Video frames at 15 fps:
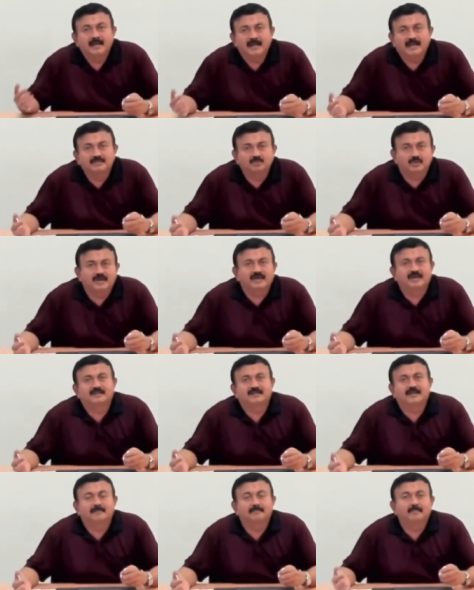educate
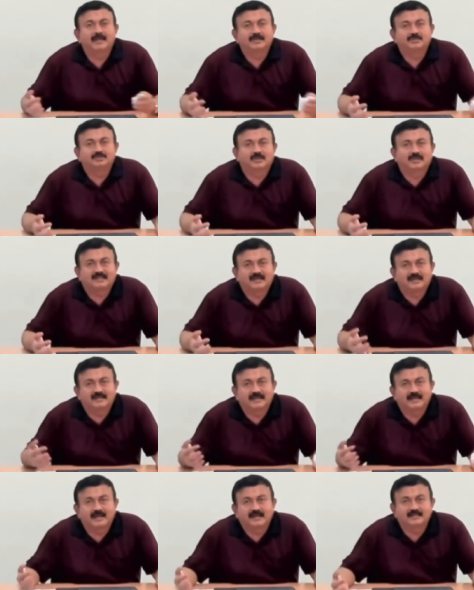them, make sure that
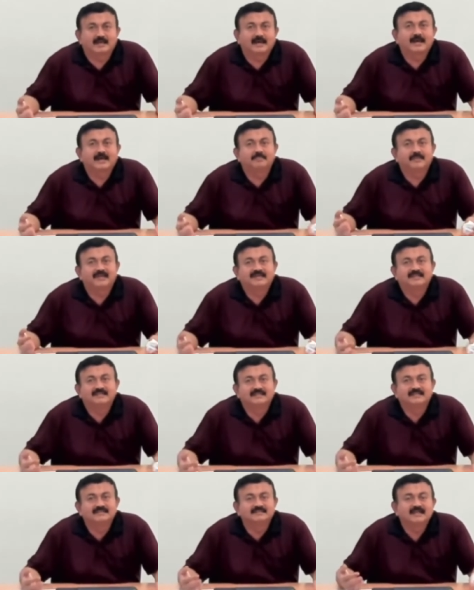they get the right
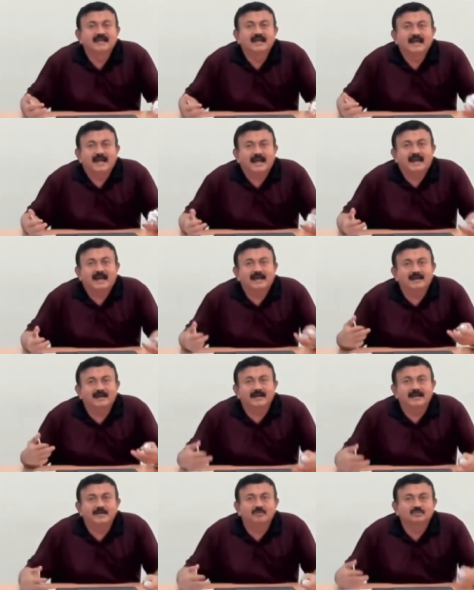medicines and
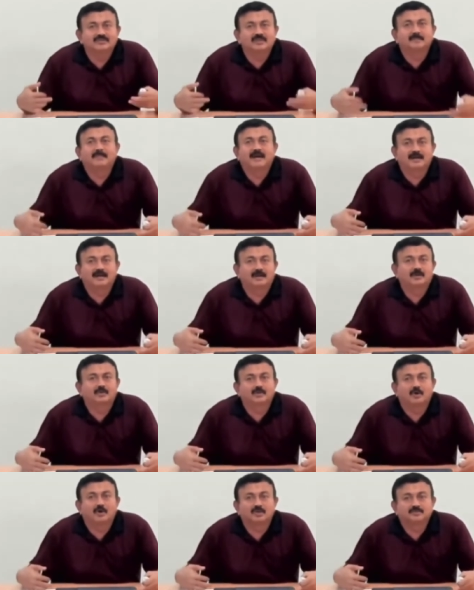reduce the burden
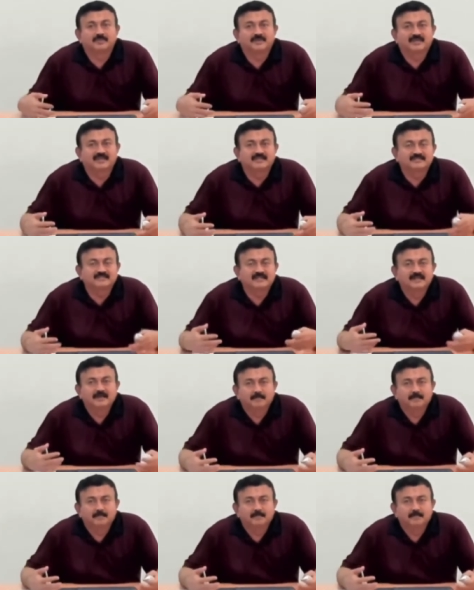on the hospitals.